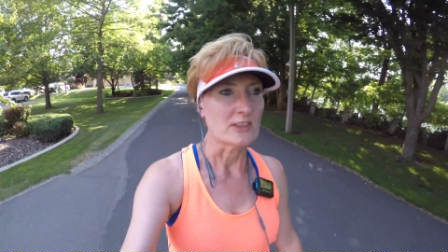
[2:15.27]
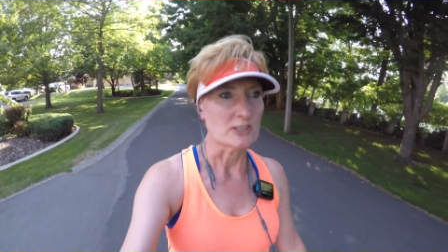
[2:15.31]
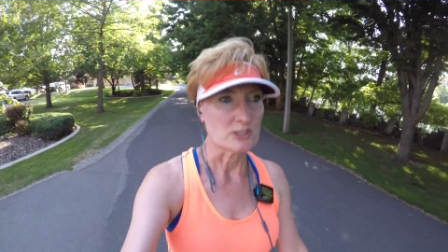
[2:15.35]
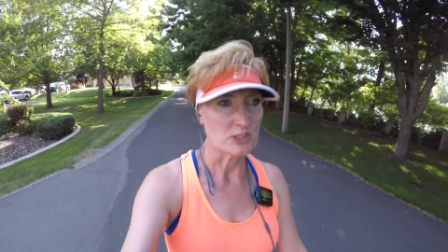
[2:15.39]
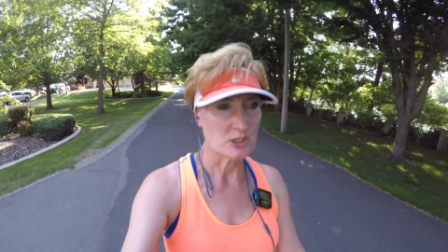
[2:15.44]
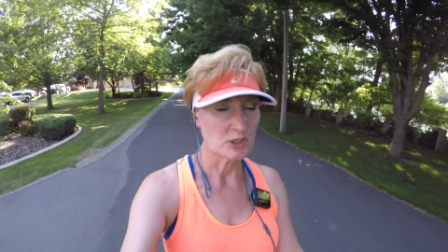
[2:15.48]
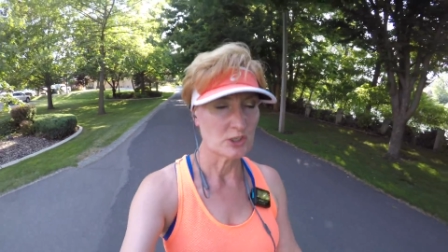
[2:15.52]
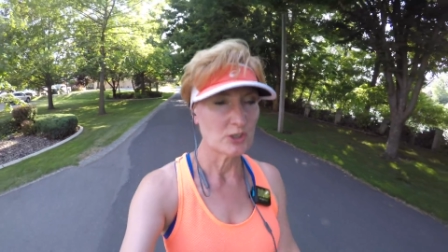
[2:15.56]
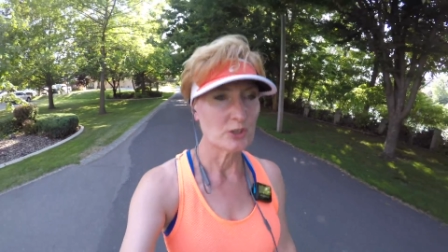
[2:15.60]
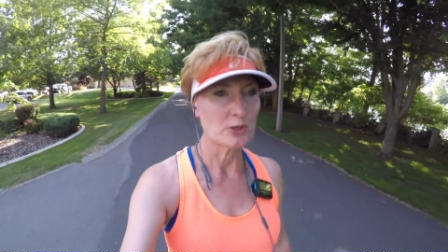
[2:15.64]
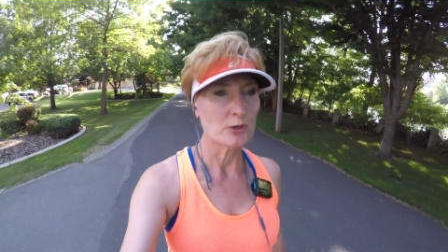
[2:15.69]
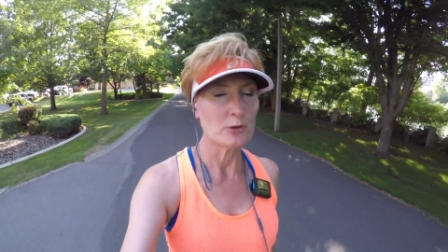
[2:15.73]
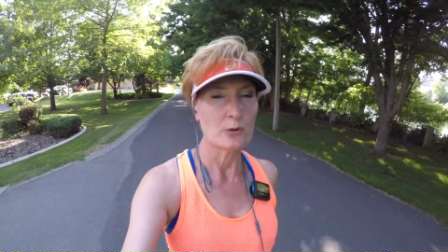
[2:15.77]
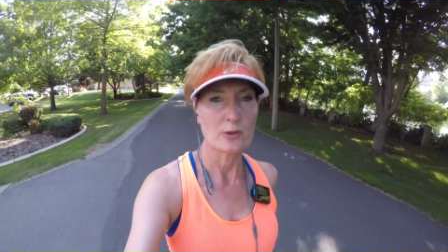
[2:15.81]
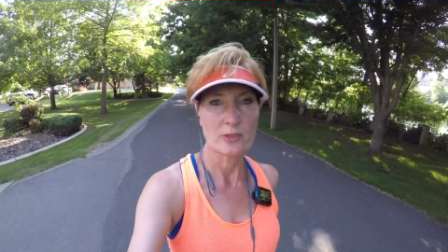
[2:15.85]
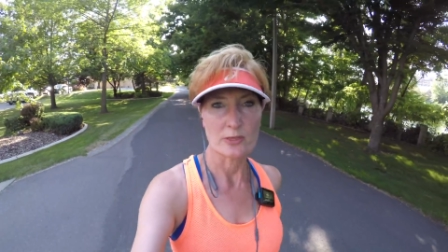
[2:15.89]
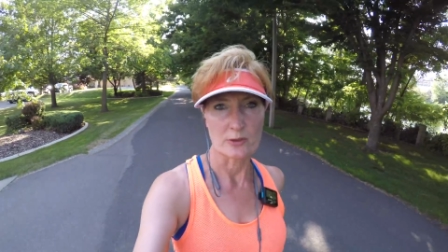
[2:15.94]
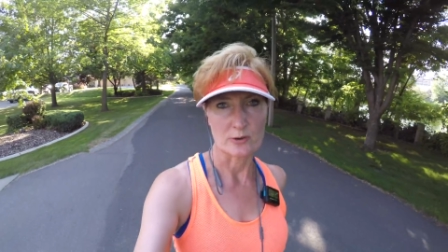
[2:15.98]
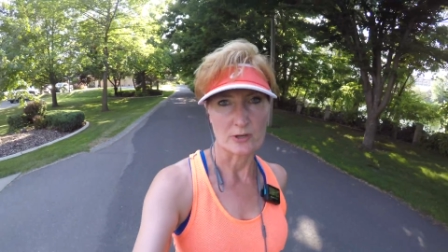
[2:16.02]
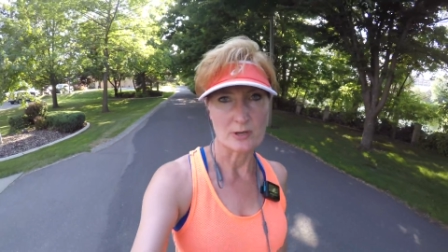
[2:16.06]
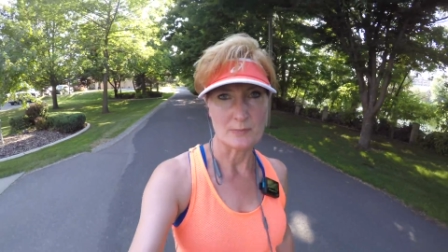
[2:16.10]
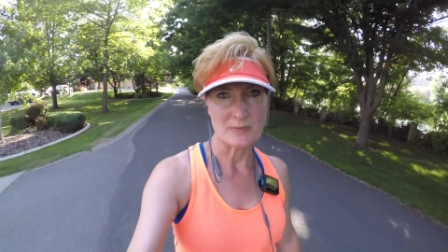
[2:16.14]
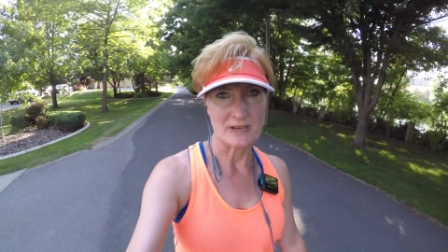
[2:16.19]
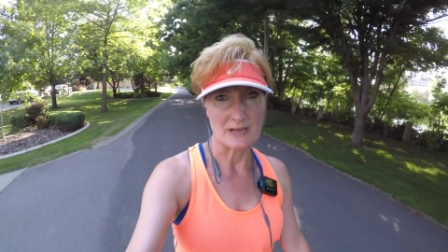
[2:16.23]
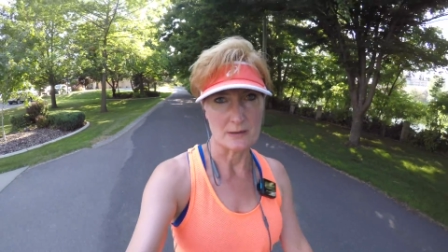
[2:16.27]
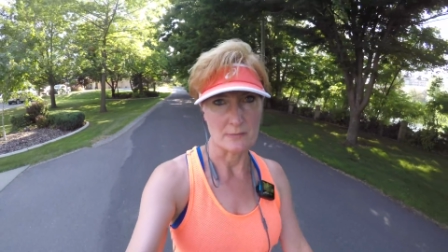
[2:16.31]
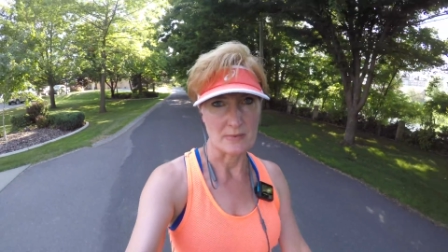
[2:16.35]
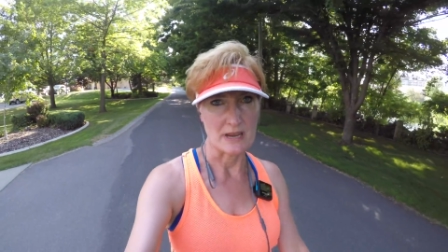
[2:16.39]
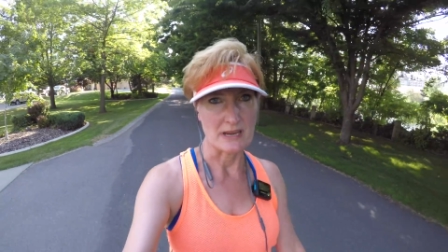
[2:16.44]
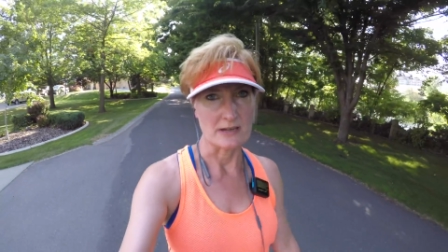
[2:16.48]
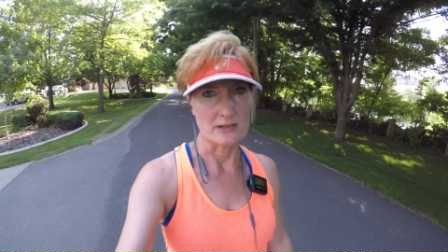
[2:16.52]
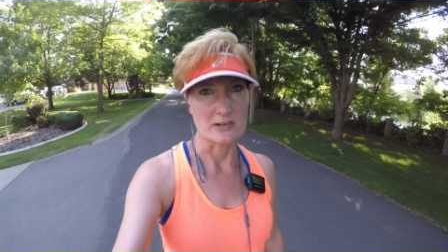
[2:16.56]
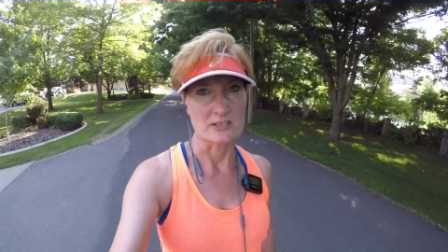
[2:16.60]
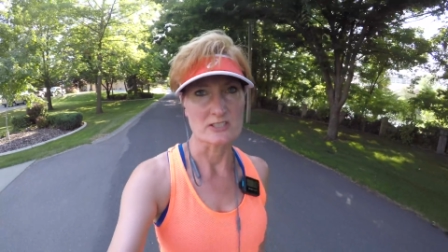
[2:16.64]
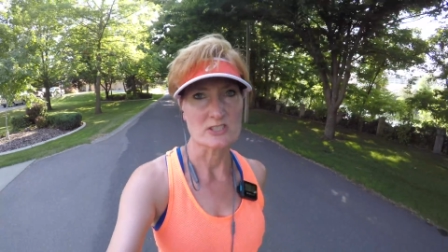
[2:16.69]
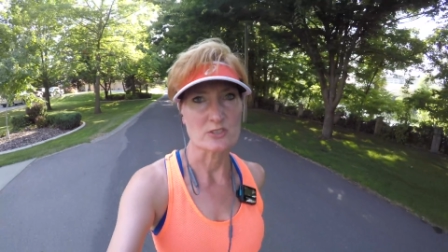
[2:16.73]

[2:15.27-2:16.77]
2 30-minute maintenance